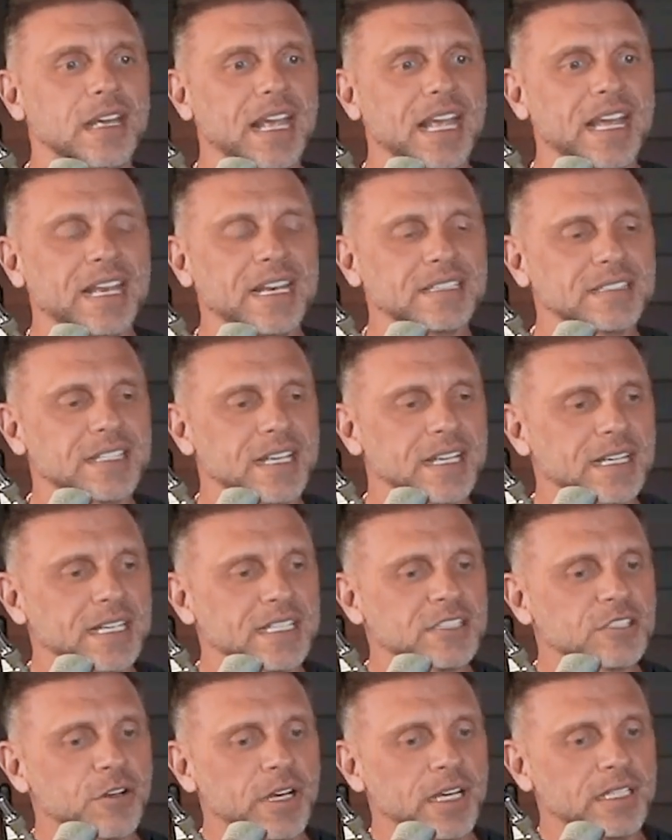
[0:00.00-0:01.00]
And it's like,
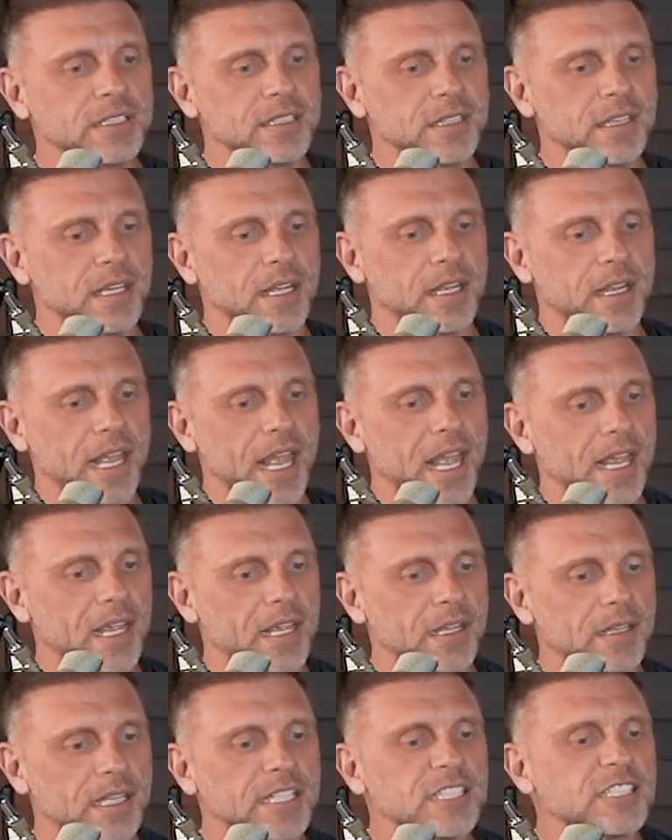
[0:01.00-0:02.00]
it's crazy that,
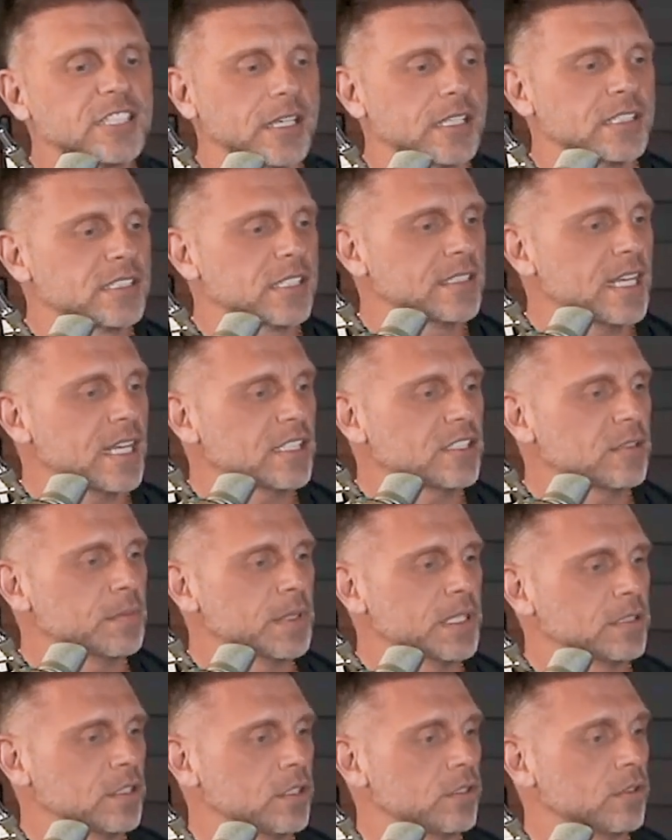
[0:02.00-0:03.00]
it's a
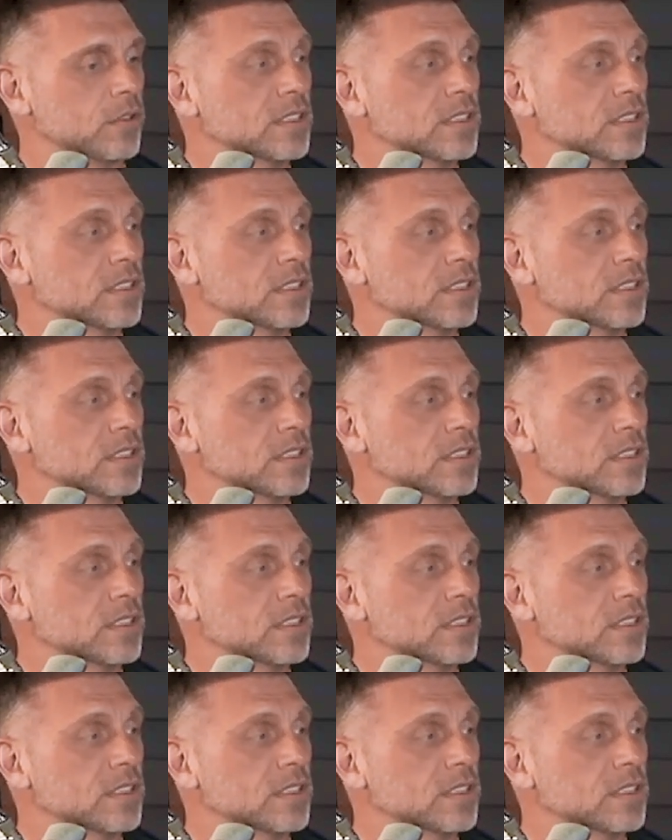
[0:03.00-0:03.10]
testament to you.